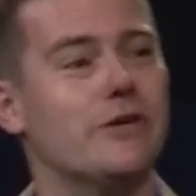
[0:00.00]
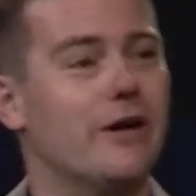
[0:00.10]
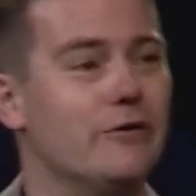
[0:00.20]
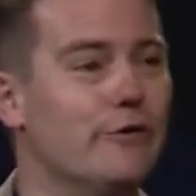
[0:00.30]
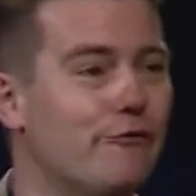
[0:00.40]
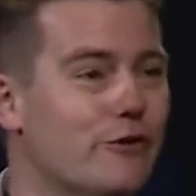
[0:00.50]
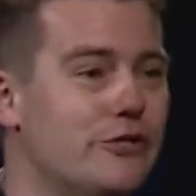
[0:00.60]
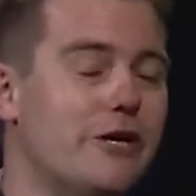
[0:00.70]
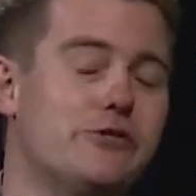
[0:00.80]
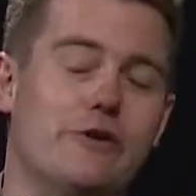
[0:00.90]
that I do for
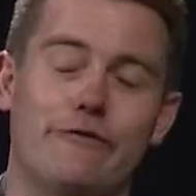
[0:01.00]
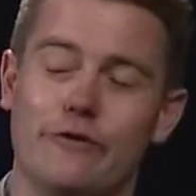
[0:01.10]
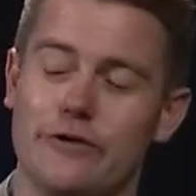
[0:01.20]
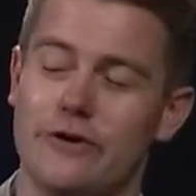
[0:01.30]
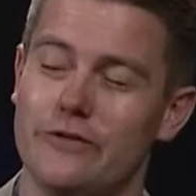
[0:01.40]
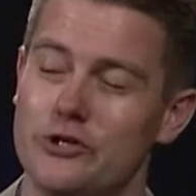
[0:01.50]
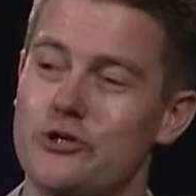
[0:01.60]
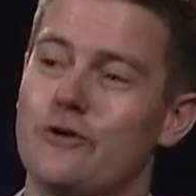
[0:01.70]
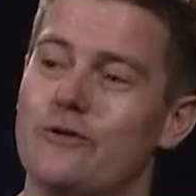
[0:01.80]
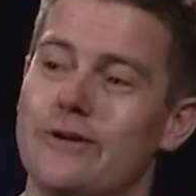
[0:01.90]
Jessica, for the, the
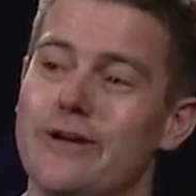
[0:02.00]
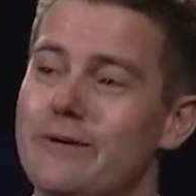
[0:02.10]
children?